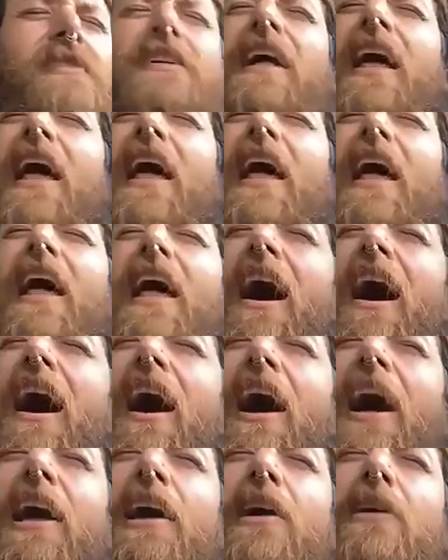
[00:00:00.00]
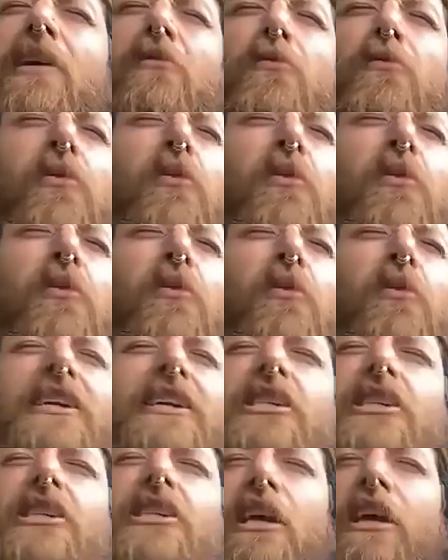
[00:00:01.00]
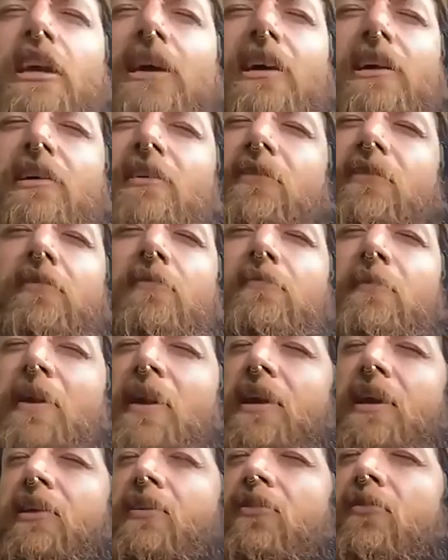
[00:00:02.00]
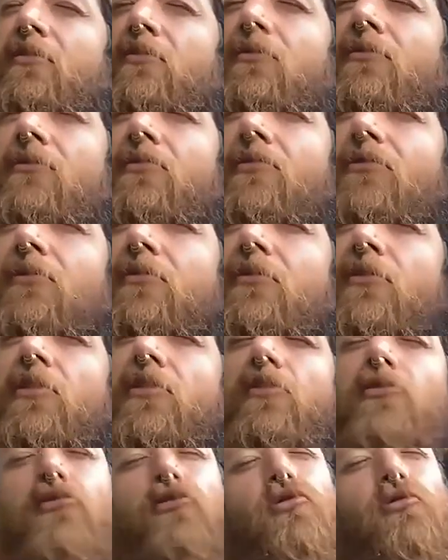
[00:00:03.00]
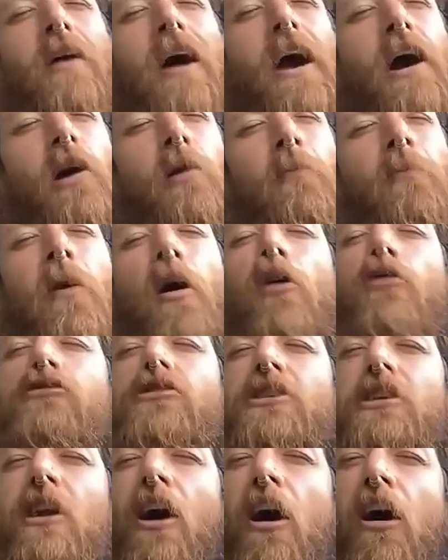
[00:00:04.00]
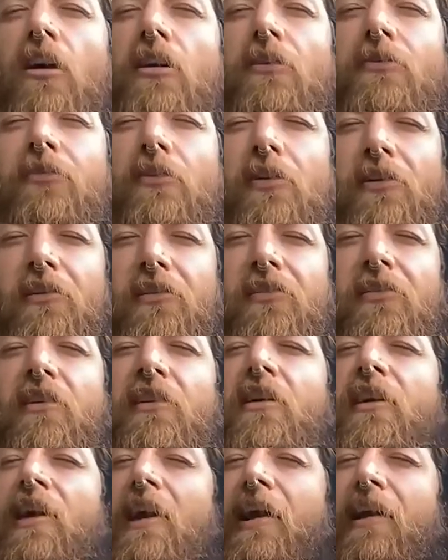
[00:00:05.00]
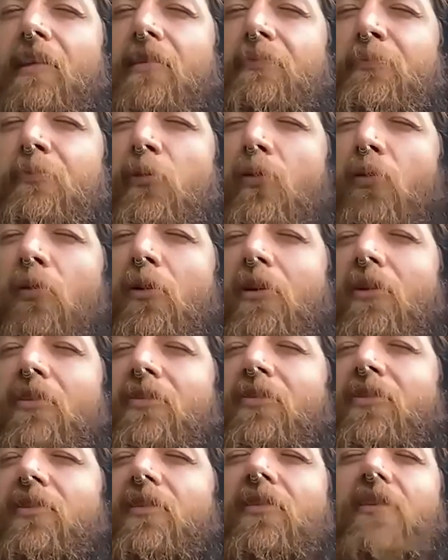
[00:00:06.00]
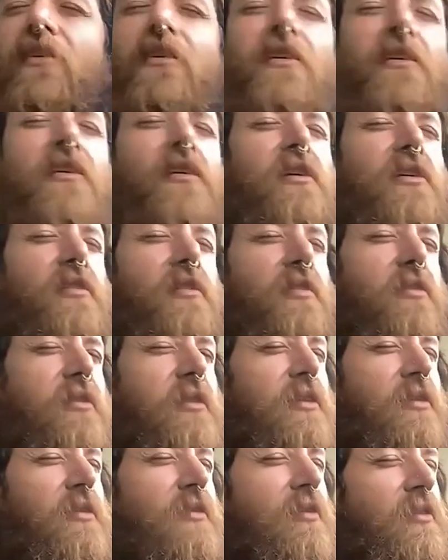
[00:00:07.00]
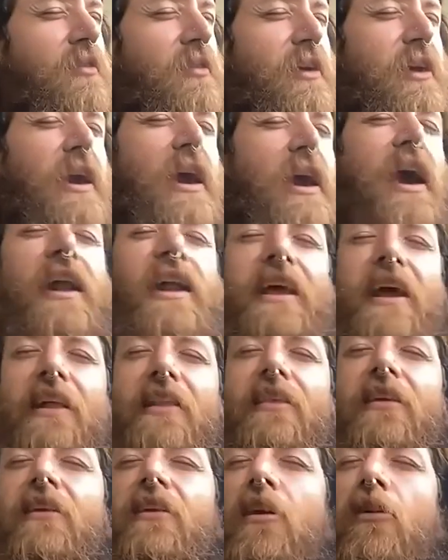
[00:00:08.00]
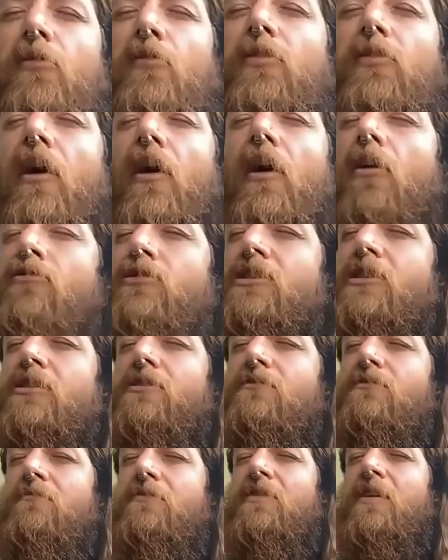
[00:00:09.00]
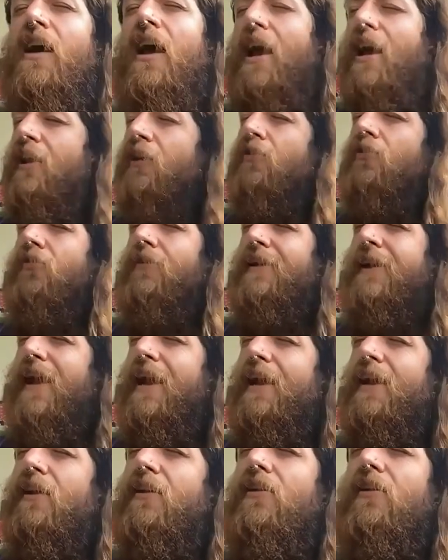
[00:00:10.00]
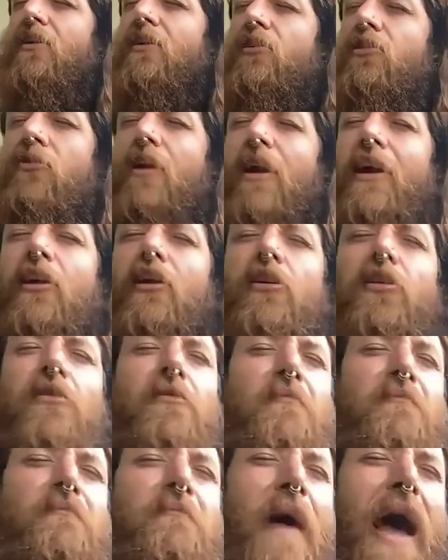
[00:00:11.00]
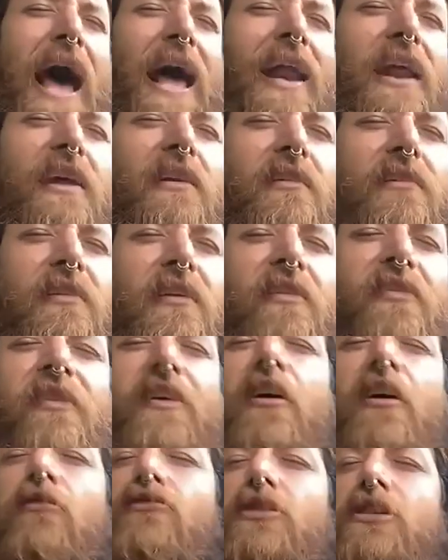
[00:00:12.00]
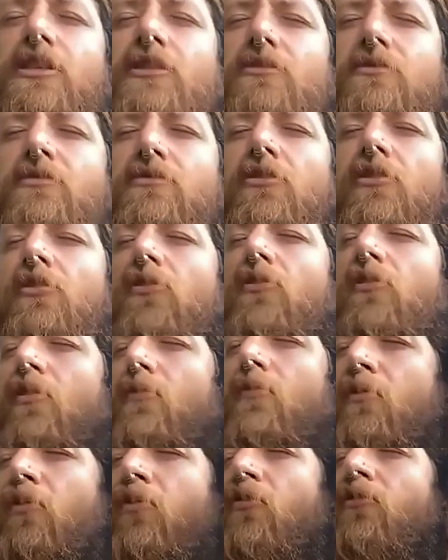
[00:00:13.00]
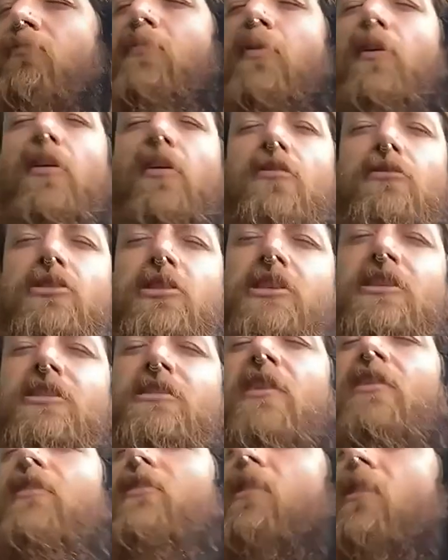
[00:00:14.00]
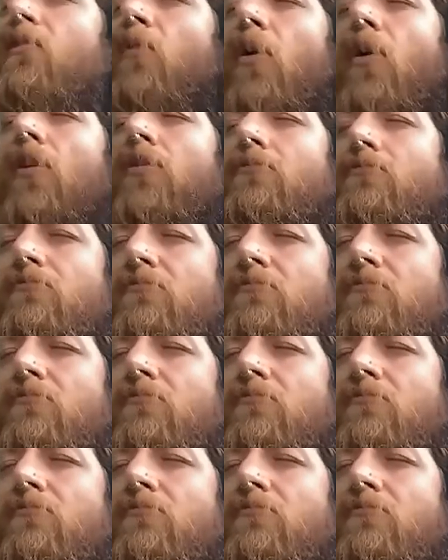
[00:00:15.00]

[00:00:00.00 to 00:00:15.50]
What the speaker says: AI will eventually be used to help oceanographers explore the and get to know the ocean and create greater balance in the ocean, remove pollution, and so on.